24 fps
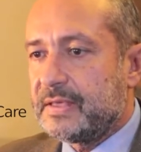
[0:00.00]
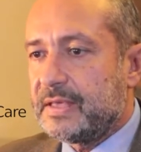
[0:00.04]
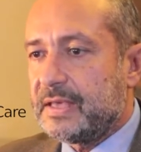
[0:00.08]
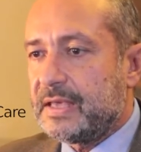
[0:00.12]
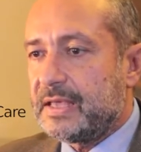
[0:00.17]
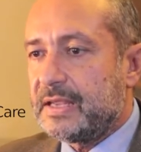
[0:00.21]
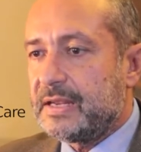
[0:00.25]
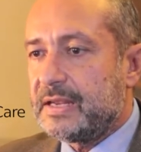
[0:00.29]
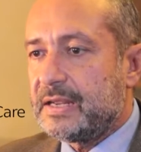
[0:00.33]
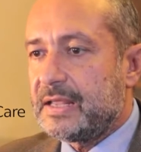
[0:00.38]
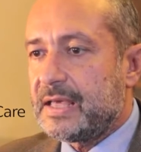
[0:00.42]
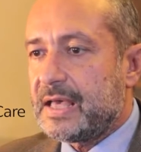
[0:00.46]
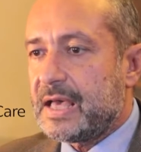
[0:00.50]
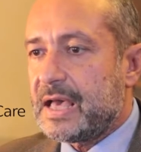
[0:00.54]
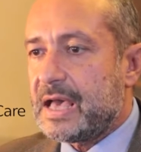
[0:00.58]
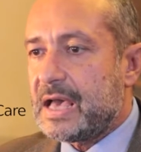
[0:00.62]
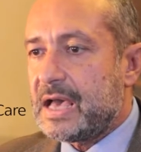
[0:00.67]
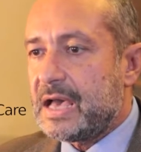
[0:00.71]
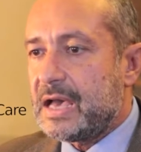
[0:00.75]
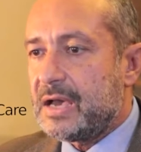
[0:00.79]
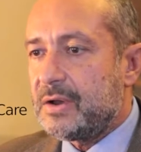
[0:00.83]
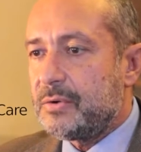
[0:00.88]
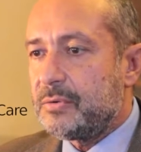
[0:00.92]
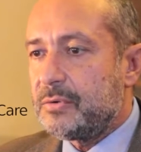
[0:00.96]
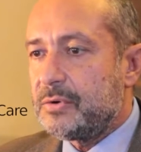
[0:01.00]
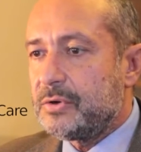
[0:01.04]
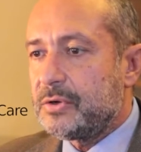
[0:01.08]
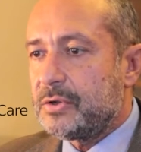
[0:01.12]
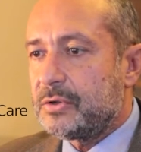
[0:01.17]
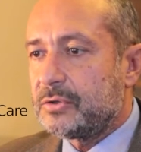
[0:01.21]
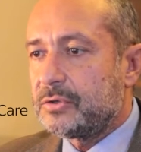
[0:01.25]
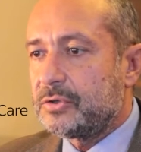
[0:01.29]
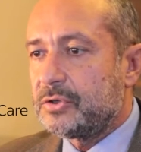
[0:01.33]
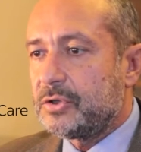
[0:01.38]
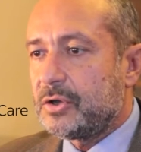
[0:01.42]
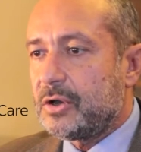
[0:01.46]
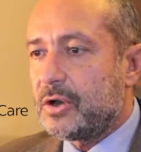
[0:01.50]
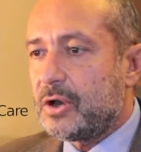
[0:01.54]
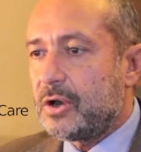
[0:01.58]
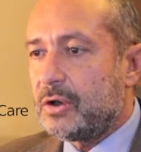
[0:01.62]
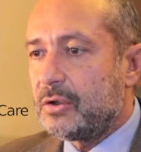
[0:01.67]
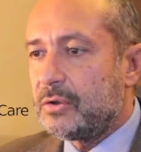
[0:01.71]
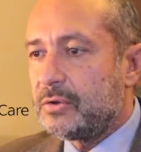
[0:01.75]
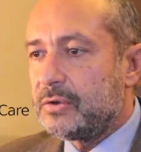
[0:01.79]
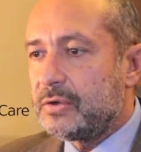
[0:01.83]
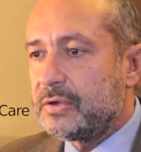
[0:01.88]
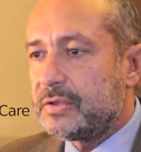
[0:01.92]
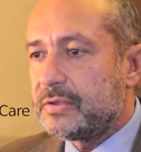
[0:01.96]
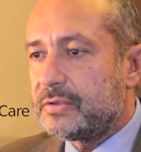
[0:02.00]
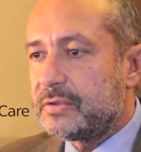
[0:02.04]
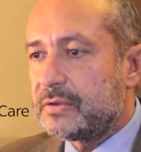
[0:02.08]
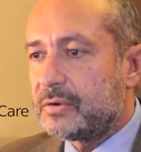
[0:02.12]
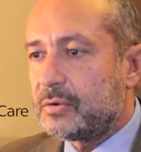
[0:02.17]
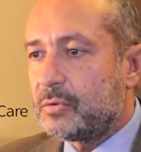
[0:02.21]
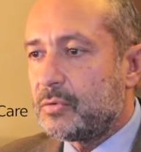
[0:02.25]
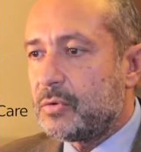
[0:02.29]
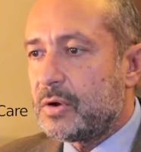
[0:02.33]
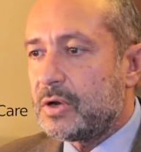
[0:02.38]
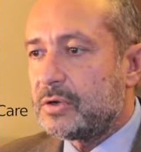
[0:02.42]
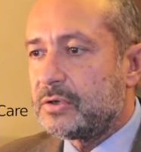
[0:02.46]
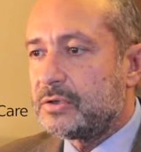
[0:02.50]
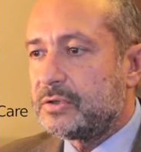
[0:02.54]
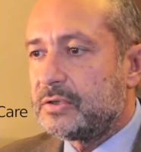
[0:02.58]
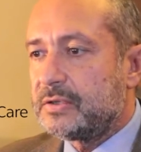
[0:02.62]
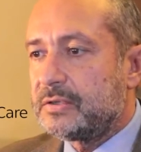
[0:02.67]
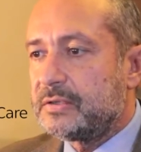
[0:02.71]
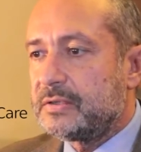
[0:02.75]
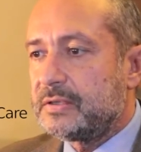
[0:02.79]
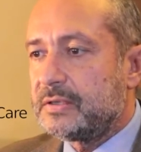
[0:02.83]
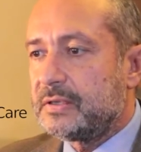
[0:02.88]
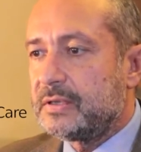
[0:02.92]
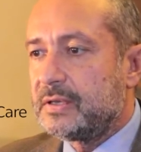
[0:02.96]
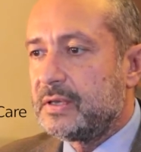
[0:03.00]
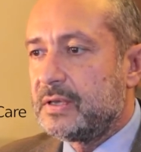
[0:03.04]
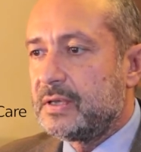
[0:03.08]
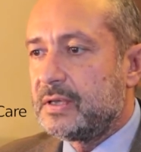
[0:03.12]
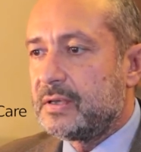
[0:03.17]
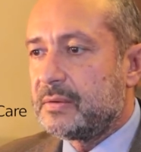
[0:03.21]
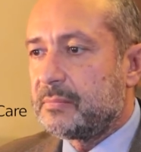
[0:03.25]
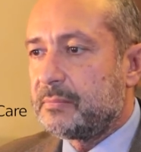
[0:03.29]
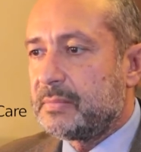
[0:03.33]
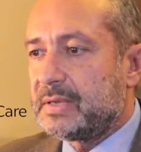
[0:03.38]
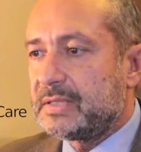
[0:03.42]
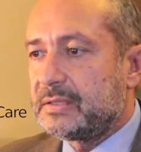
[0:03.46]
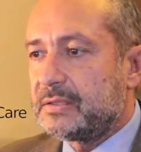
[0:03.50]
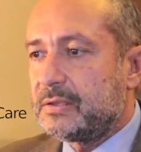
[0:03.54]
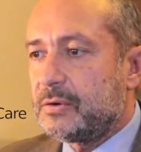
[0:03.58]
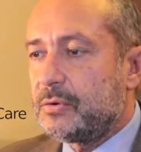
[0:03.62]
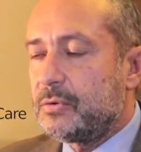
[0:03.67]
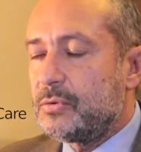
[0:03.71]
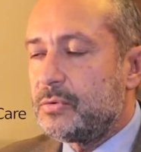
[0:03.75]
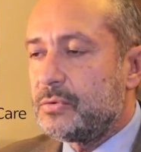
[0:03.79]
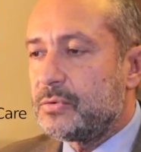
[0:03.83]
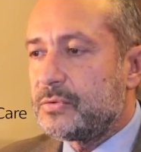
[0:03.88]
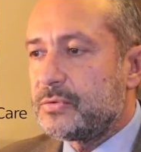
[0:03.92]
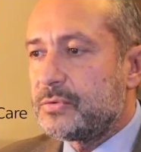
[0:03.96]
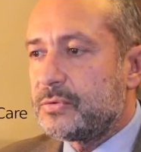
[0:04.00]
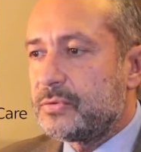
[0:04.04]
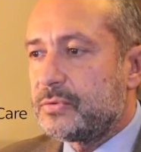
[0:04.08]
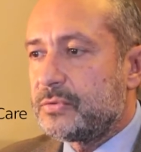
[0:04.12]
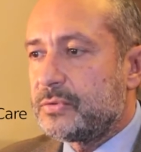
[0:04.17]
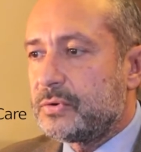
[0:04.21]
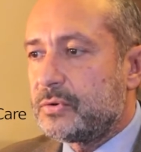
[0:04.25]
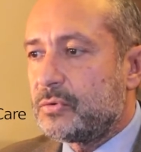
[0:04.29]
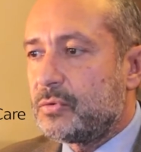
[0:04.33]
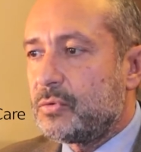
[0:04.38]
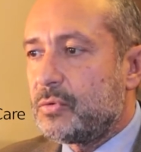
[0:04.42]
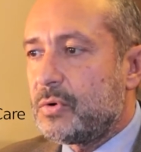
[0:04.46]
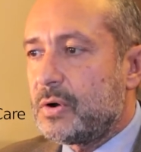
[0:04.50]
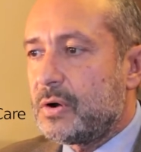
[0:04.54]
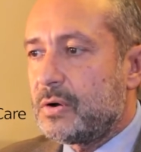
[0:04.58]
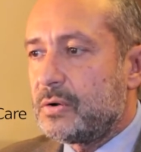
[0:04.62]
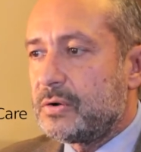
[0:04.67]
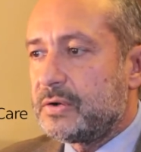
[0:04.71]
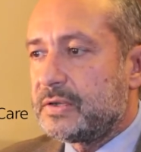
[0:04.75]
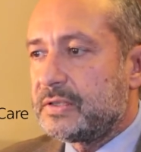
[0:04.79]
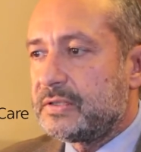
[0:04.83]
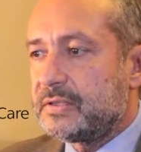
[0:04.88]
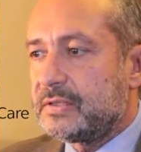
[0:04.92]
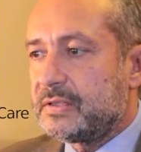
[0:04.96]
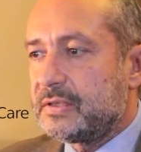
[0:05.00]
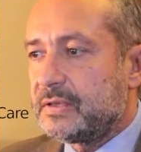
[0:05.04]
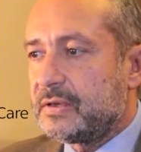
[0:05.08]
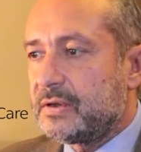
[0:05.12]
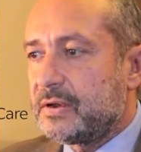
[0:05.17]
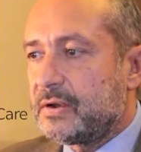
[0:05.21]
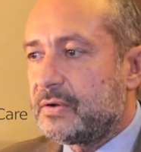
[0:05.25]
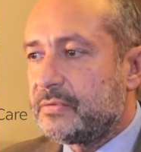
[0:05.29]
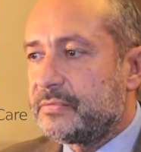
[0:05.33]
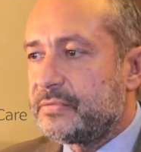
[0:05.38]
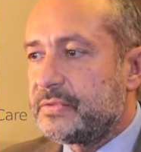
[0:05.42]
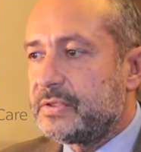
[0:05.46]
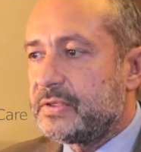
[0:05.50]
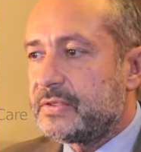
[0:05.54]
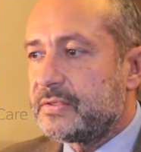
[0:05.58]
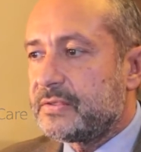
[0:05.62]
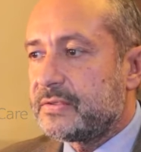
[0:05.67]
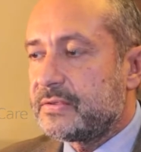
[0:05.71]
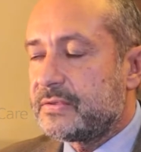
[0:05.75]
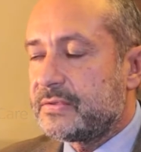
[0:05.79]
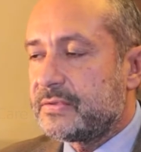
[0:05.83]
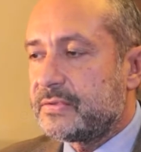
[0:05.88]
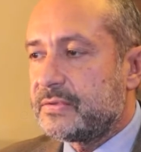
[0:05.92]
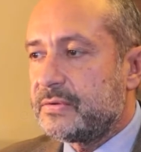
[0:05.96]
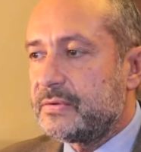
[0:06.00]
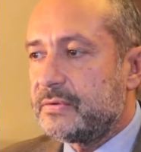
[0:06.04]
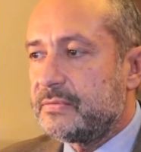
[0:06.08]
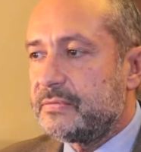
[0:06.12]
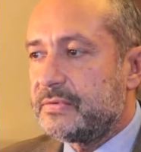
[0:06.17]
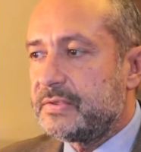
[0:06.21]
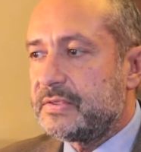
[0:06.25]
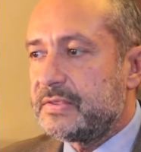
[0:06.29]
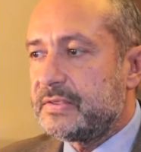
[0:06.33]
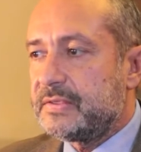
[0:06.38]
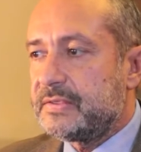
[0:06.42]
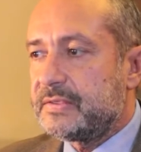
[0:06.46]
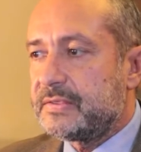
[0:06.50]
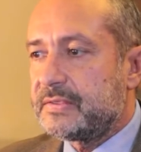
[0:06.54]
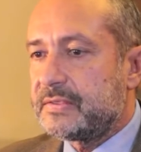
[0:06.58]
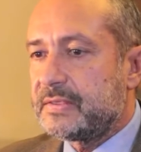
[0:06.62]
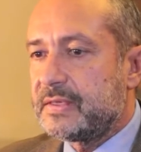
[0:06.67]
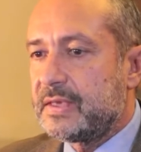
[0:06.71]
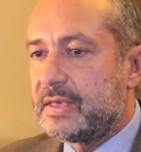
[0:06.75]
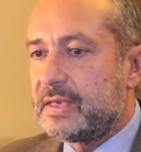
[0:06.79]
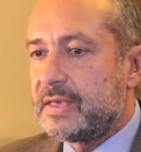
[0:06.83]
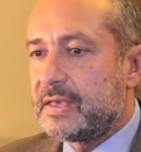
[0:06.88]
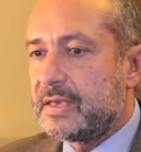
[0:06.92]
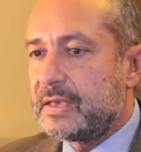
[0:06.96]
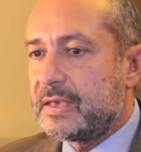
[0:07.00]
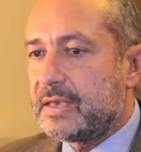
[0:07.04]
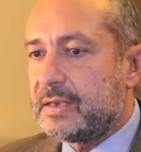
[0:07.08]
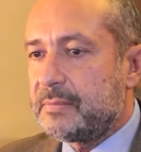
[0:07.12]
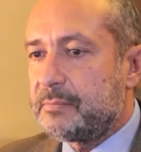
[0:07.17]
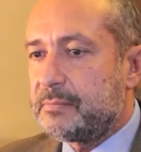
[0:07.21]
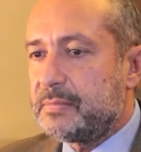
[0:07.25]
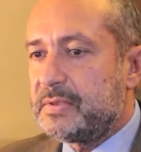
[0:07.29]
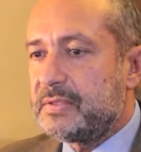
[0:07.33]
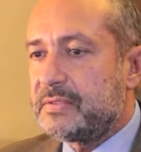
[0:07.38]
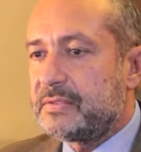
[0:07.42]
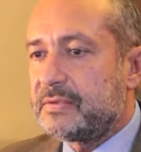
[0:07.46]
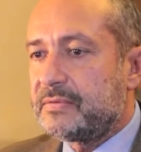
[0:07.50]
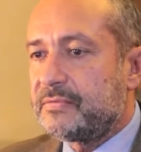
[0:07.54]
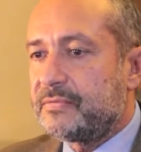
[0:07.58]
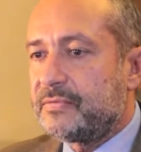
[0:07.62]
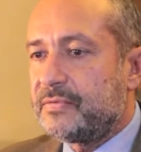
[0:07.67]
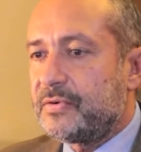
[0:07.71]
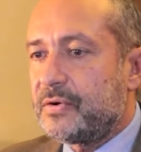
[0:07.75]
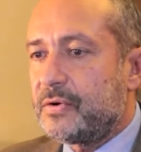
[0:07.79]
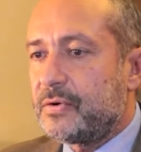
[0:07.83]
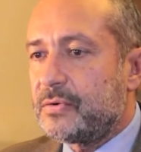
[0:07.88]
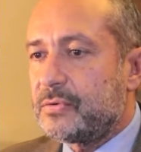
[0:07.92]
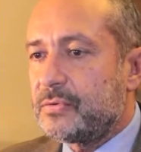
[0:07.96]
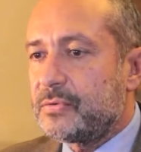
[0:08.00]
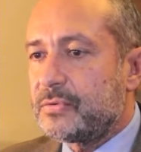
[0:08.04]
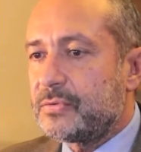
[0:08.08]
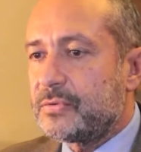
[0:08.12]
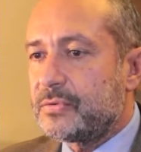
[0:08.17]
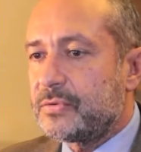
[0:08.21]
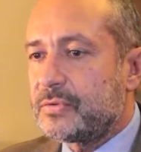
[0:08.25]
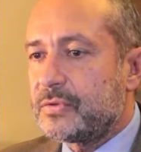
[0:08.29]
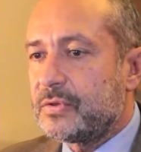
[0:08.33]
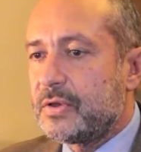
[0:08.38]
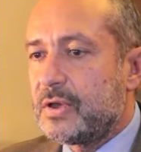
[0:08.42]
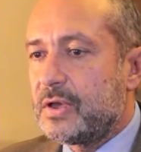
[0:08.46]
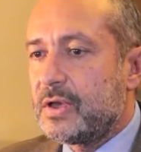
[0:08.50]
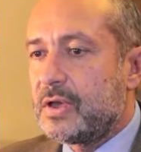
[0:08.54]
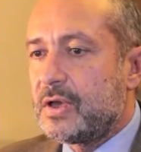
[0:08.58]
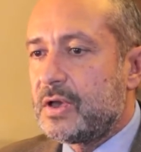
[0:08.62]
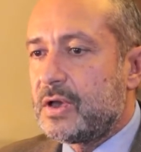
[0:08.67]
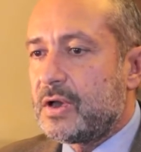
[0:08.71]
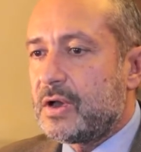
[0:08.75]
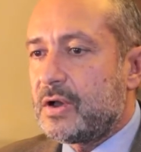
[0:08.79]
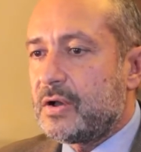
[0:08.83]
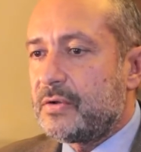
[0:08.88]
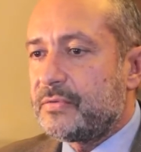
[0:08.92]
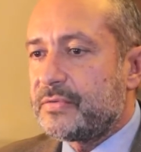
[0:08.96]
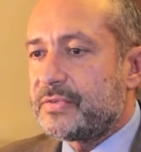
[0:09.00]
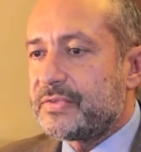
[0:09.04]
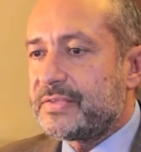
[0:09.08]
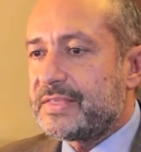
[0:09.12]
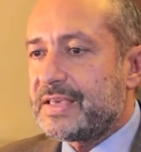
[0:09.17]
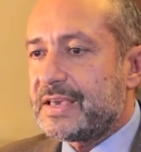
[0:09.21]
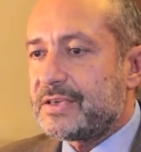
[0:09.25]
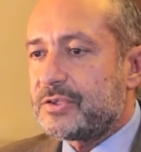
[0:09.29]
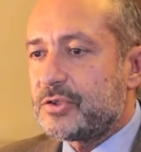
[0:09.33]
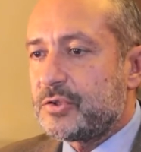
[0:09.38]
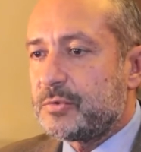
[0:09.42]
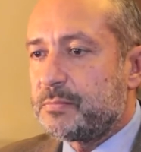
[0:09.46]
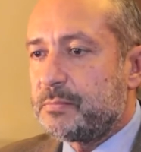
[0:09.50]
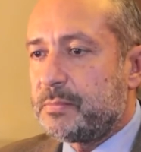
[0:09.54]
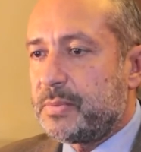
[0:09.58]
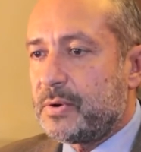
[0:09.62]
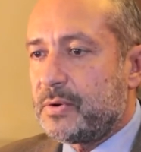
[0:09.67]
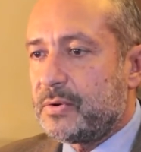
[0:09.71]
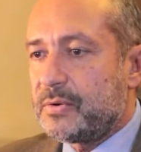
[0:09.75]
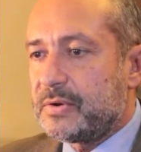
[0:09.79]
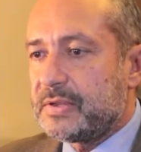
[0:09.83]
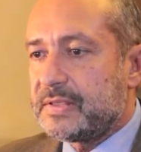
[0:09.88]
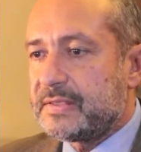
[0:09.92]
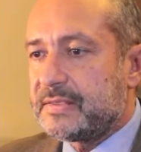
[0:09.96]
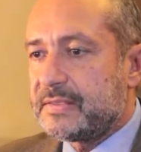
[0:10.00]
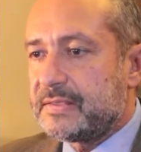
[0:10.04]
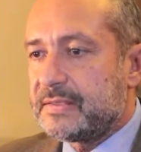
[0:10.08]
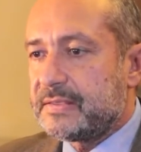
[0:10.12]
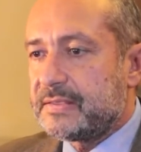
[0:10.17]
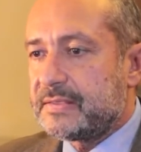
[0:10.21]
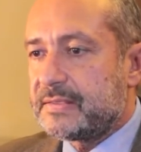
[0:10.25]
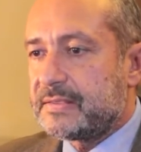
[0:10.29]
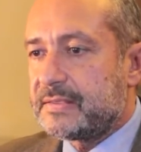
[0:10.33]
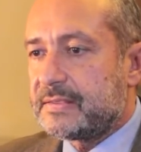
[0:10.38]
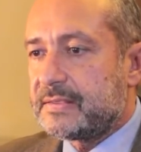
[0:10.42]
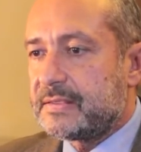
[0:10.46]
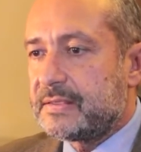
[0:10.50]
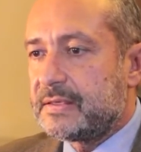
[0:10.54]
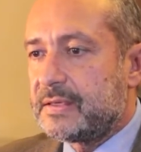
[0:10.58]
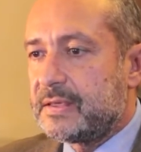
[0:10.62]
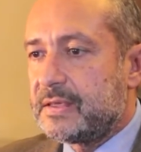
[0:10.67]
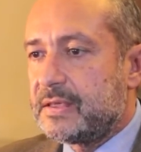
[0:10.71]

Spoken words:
and how not only the quantity but also the quality of these services can be the focus of such policies